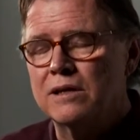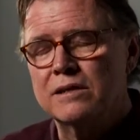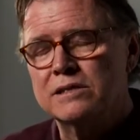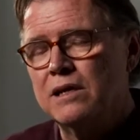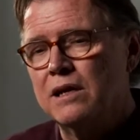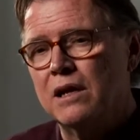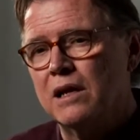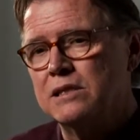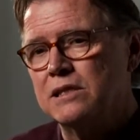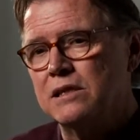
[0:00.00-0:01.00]

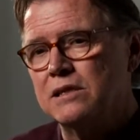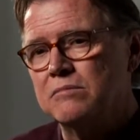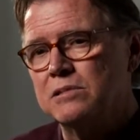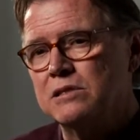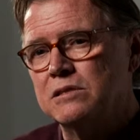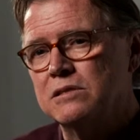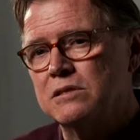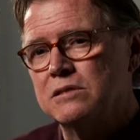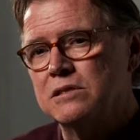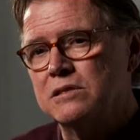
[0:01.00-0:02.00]
psychologically, it was just
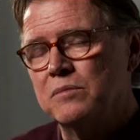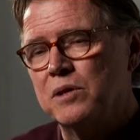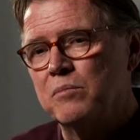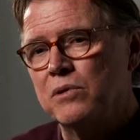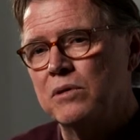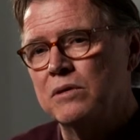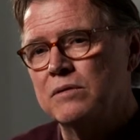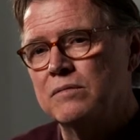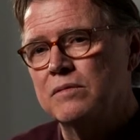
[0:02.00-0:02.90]
a big burden.